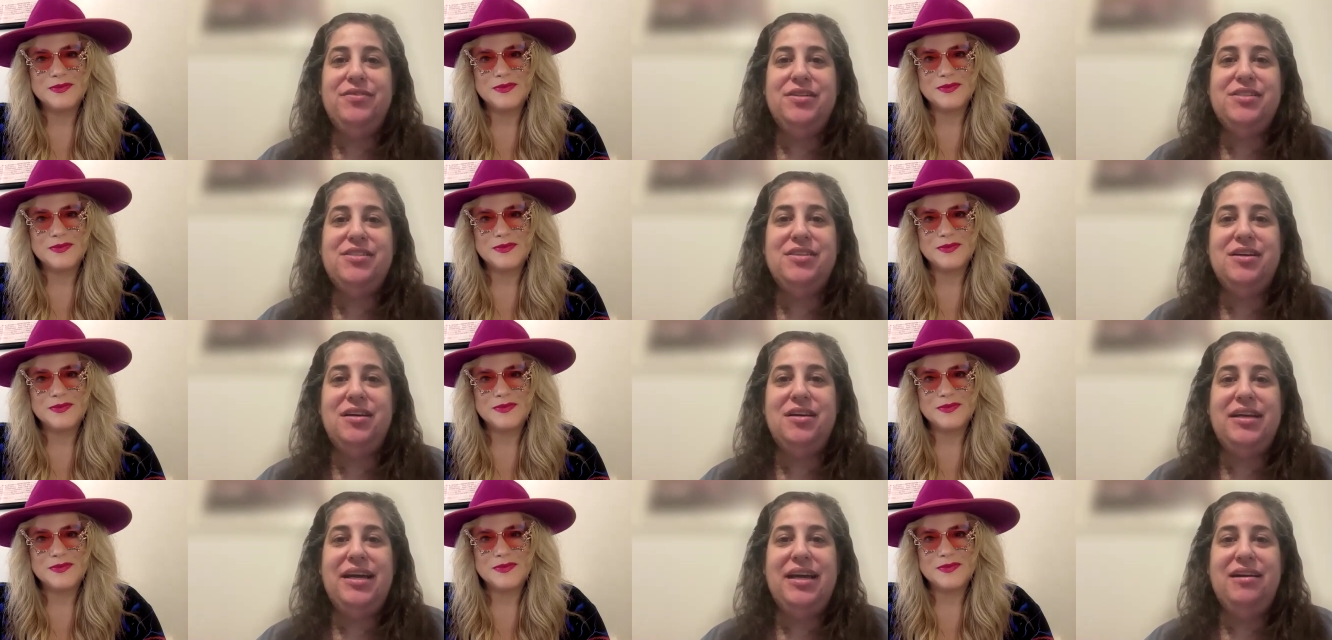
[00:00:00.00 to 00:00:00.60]
Speaker 1: of a
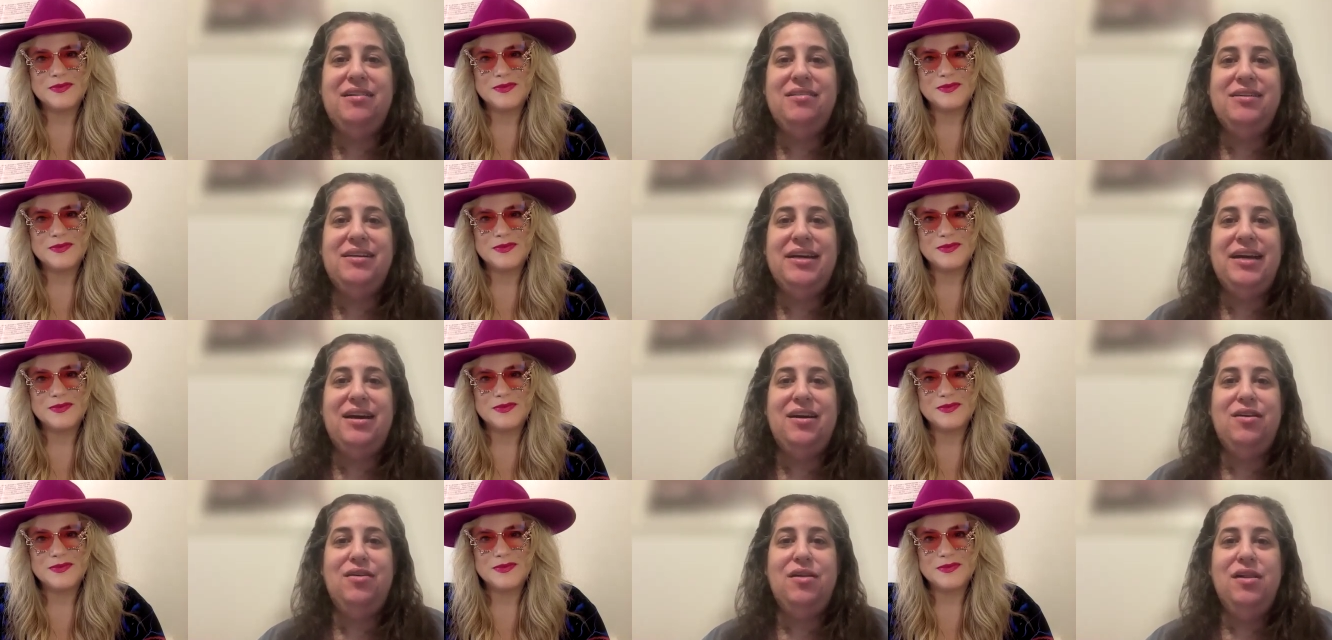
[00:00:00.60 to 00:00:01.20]
song out
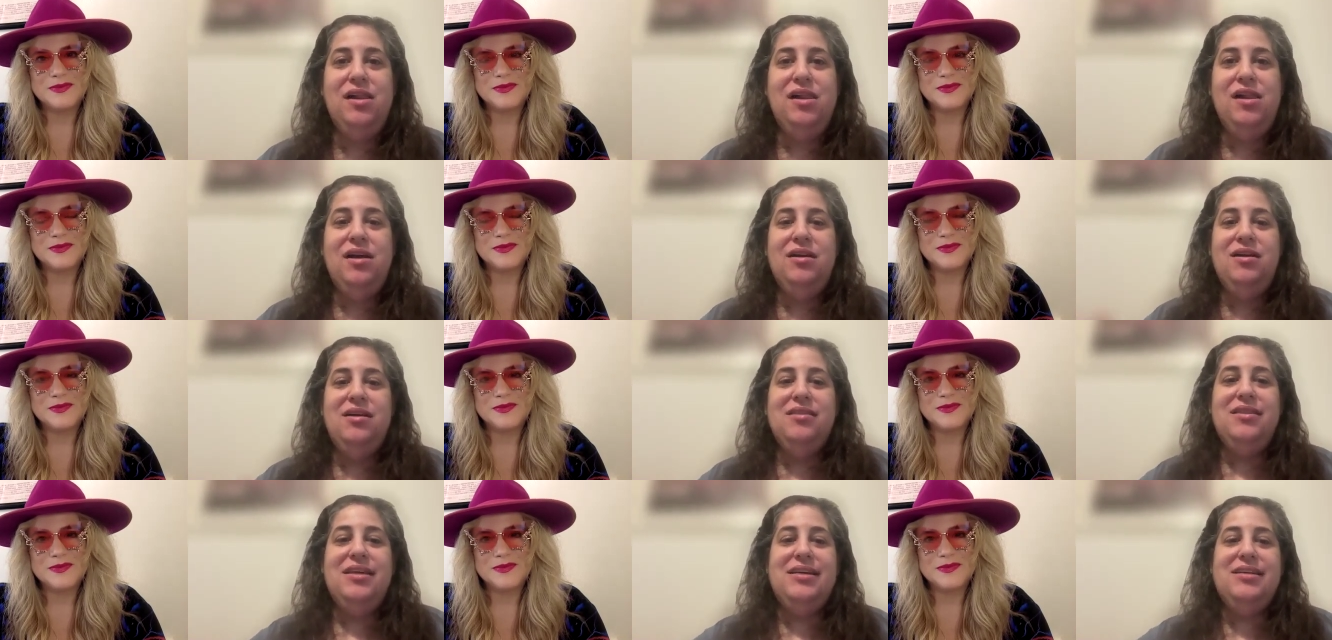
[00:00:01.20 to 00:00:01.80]
now.
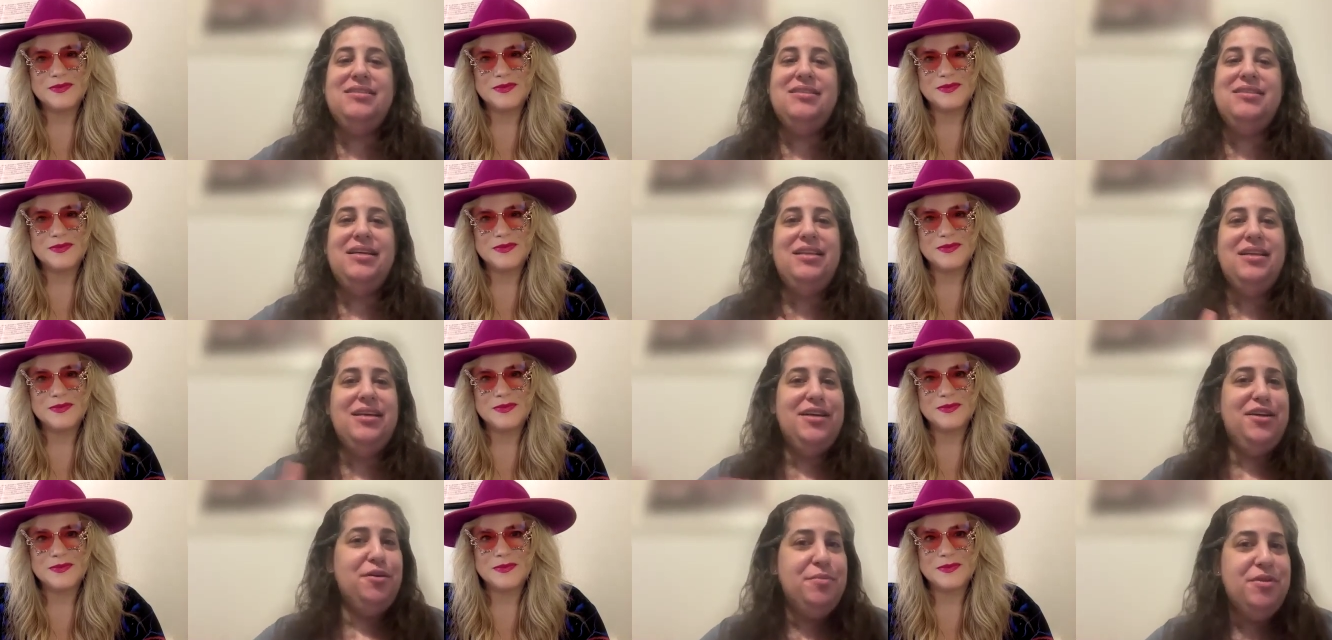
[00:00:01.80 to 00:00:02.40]
They say
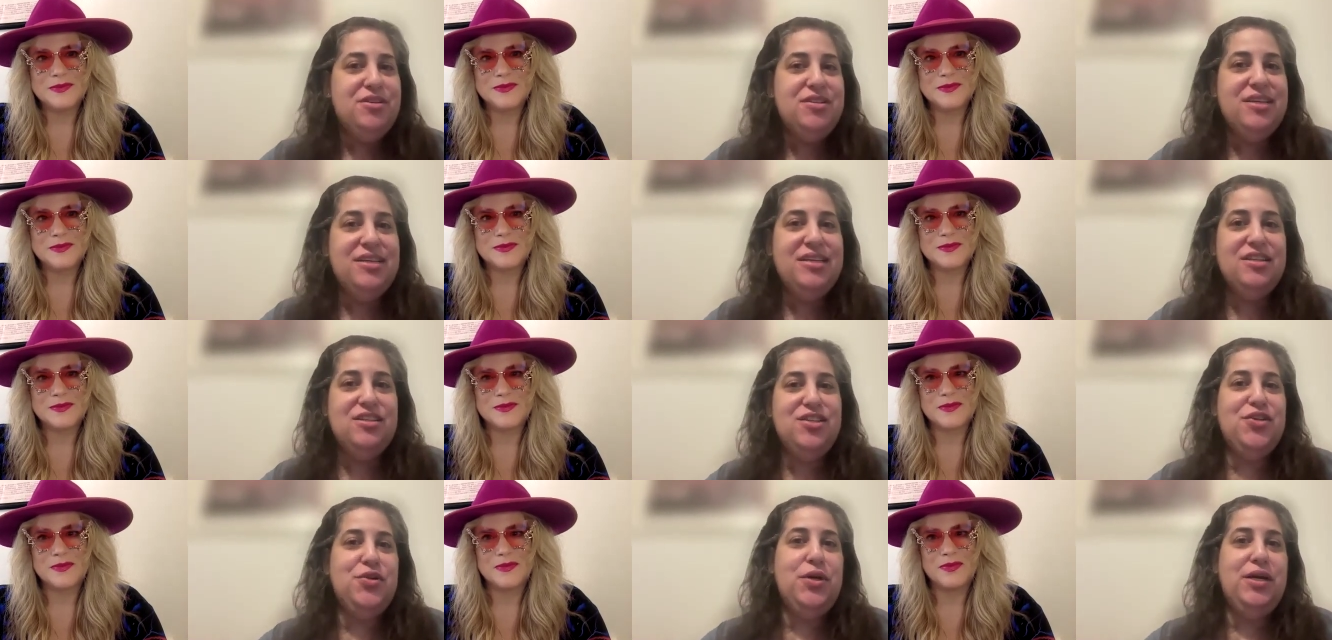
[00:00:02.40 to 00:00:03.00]
that your music
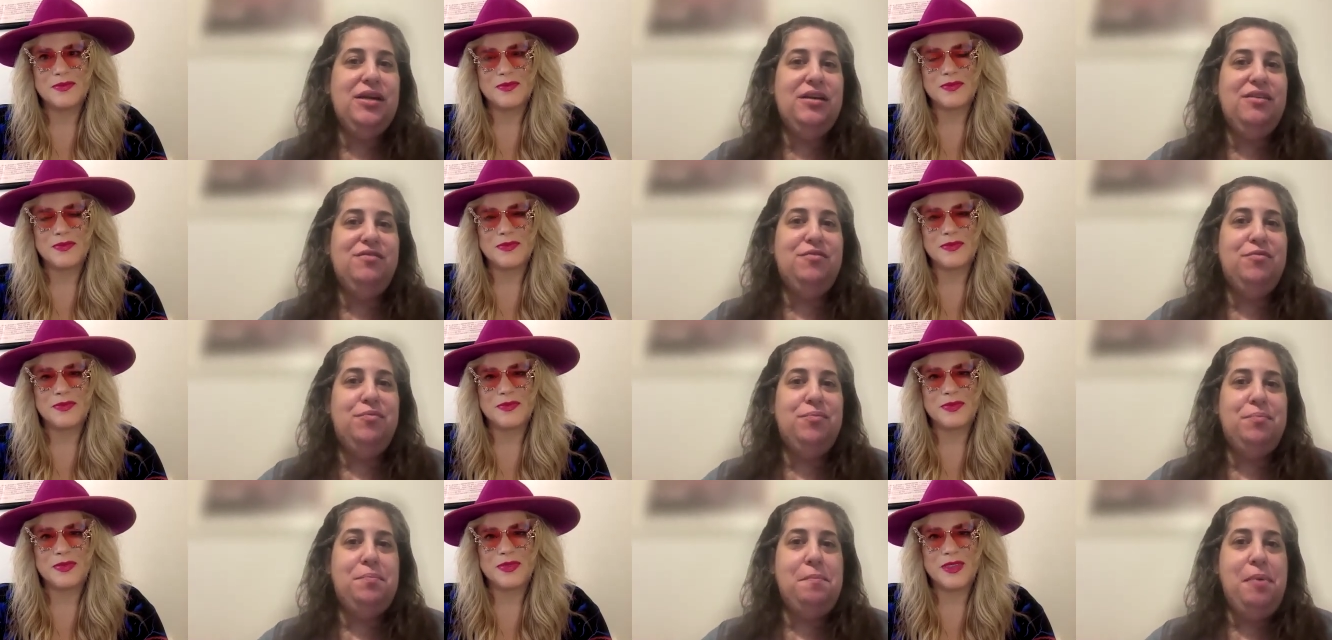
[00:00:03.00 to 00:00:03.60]
is sort of
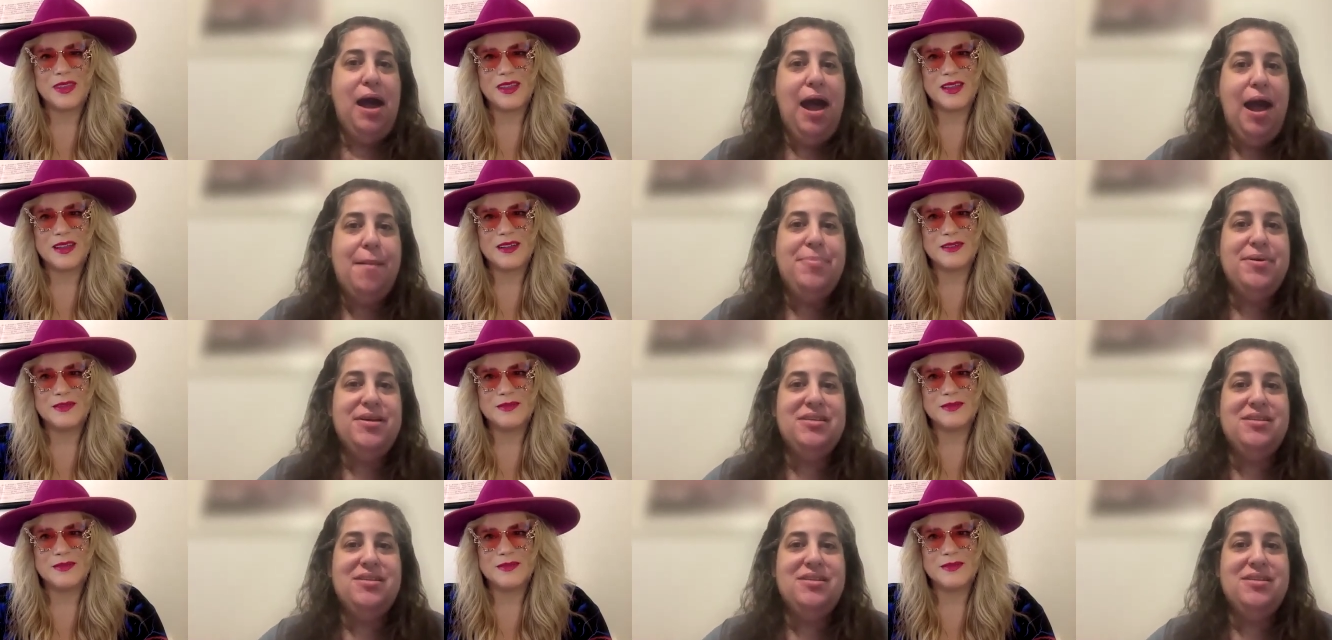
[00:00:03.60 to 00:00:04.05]
pop,